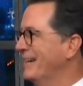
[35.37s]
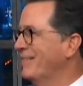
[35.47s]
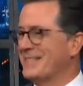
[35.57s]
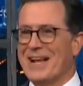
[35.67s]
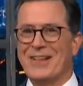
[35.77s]

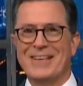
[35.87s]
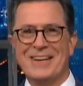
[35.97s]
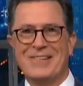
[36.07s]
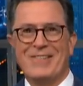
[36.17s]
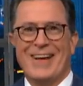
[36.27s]
Was I looking
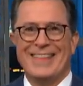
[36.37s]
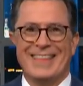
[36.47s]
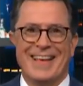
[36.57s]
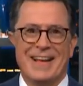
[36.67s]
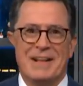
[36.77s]
at the right
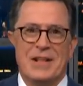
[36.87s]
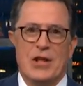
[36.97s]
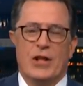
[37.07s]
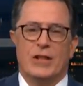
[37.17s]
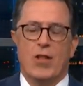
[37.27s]
thing?
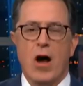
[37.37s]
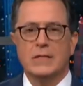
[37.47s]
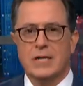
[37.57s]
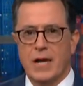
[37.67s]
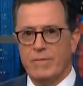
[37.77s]

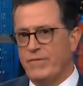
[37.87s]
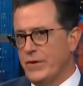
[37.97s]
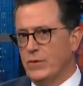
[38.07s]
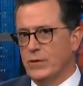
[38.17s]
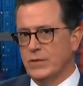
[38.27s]
Longtime
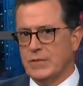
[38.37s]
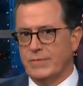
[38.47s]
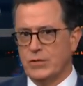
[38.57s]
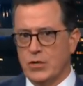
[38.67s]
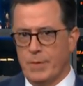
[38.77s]
viewers of
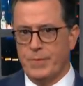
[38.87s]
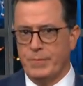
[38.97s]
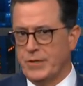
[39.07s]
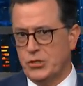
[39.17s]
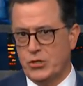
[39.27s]
the Trump
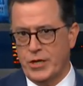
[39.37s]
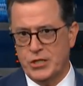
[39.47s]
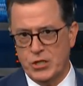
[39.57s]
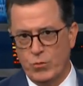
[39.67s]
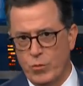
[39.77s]

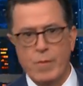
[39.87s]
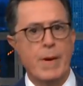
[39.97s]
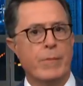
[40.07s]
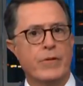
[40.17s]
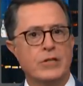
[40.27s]
administration will
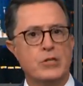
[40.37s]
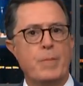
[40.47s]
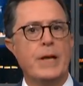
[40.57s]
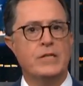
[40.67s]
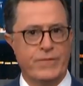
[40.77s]
remember that
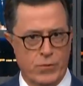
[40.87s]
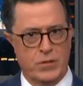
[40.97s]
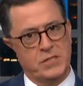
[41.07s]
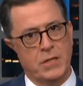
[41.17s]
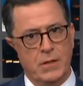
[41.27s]
Space
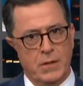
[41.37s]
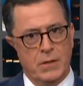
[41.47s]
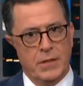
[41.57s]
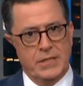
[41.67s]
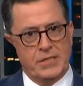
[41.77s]
Force
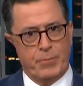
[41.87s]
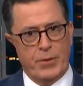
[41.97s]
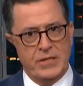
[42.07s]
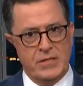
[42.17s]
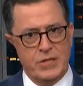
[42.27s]
is the
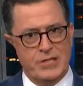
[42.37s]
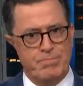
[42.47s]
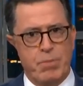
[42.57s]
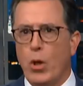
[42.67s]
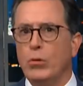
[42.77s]
president's
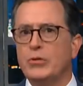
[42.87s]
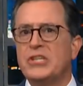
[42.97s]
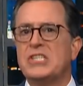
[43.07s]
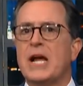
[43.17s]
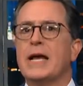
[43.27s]

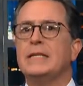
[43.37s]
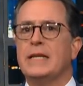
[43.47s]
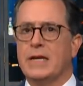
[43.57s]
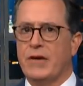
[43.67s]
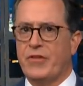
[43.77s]
boldest
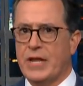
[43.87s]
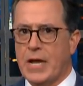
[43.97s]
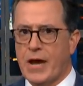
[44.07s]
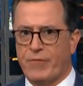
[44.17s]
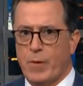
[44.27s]
idea that he
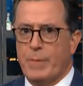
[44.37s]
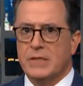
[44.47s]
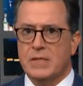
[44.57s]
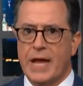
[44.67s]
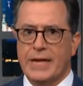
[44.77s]
got from a
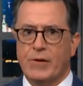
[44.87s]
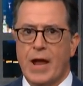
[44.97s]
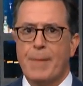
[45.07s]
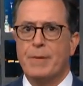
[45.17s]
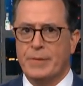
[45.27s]
Buzz Lightyear
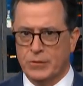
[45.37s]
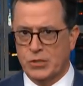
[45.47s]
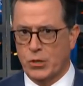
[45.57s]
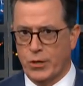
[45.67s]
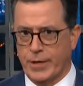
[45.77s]
Happy Meal
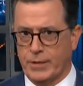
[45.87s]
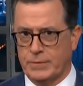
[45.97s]
toy.